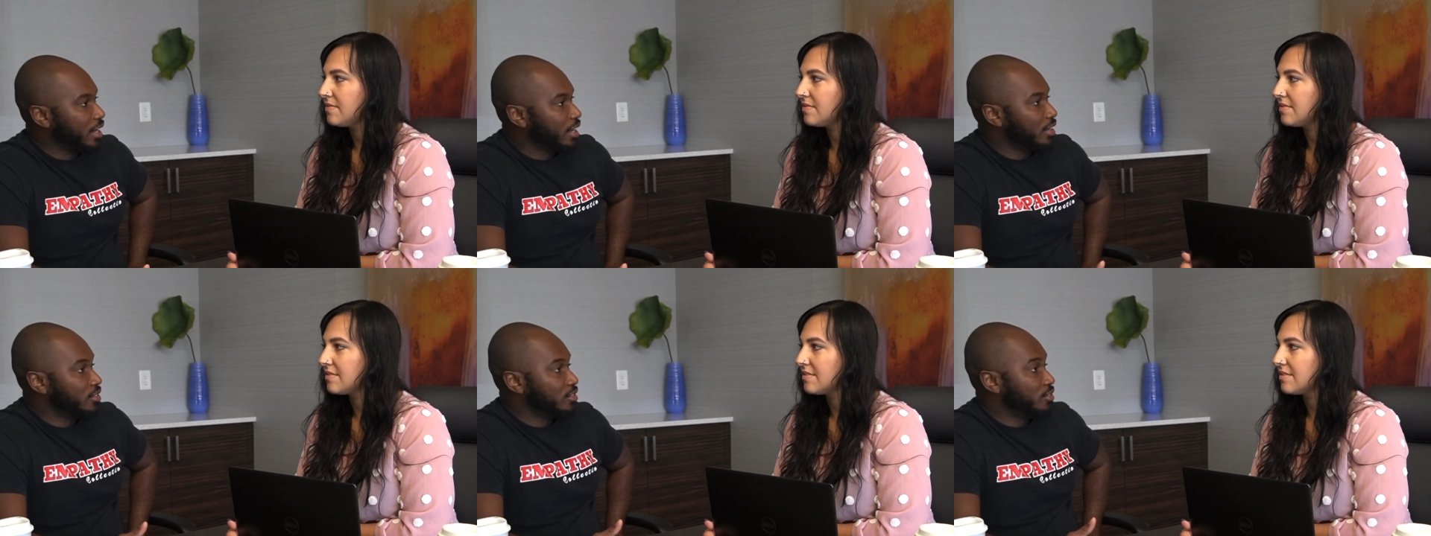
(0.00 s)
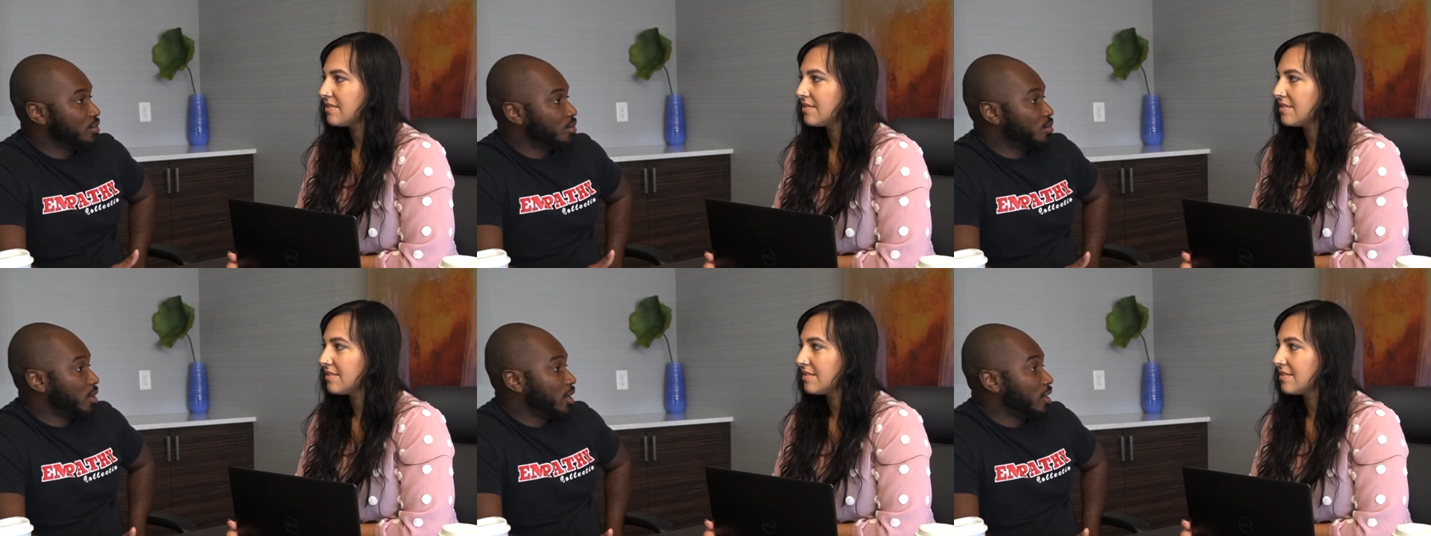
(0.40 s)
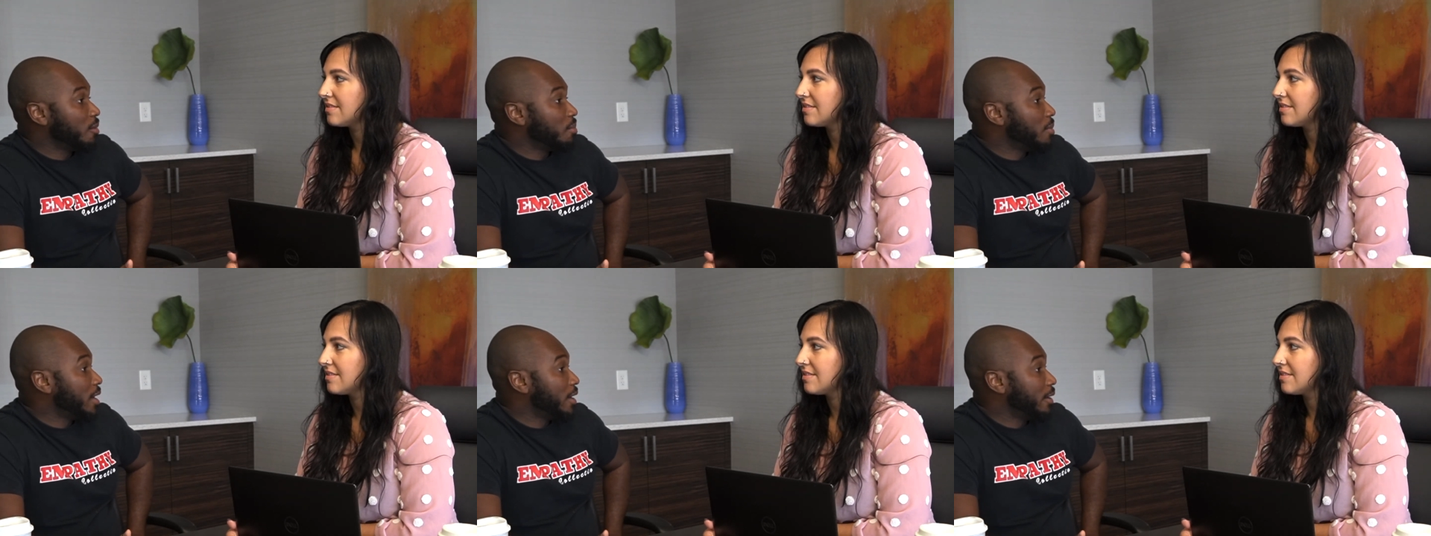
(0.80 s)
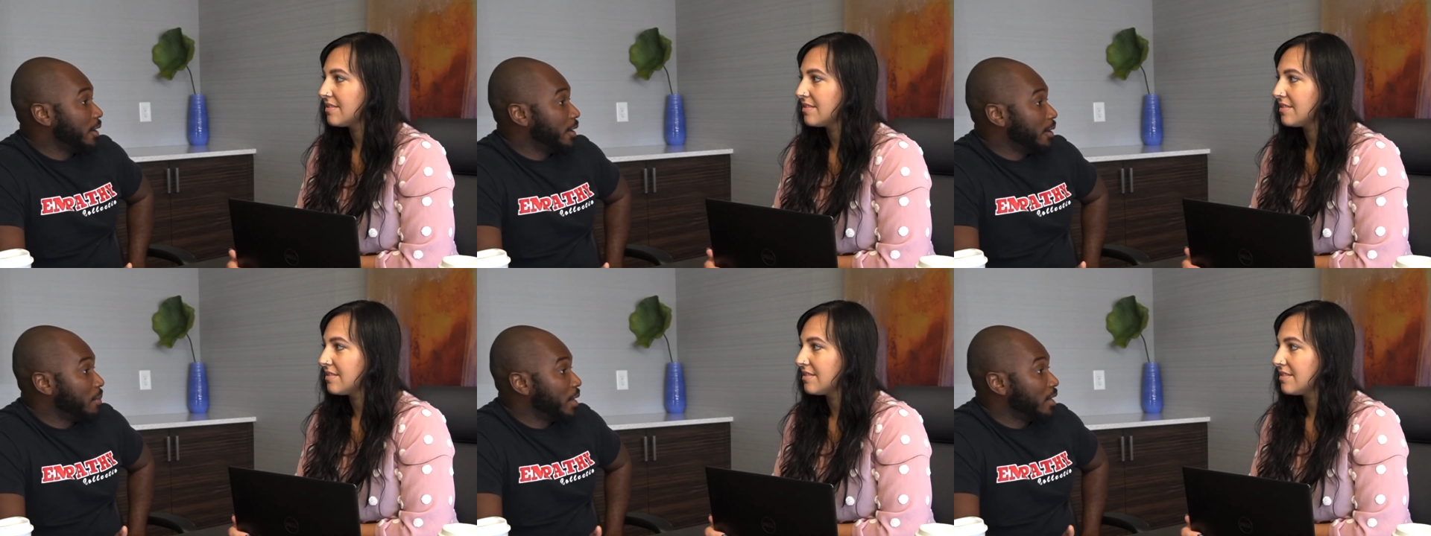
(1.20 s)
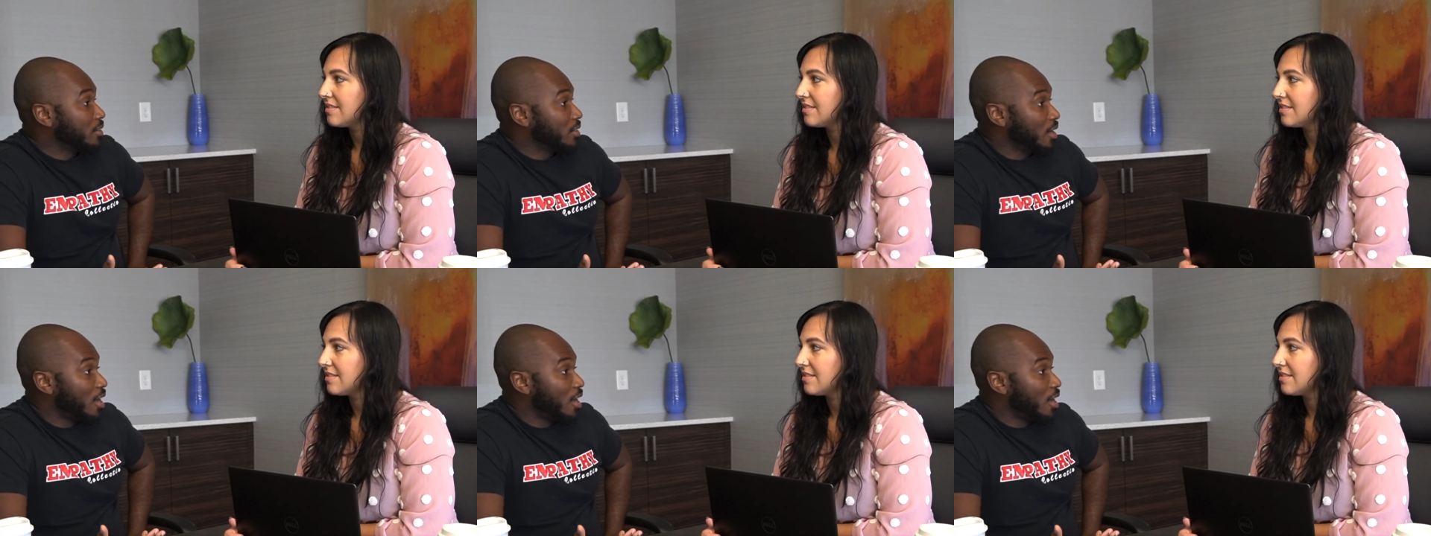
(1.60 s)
Speaker 1: and read about about the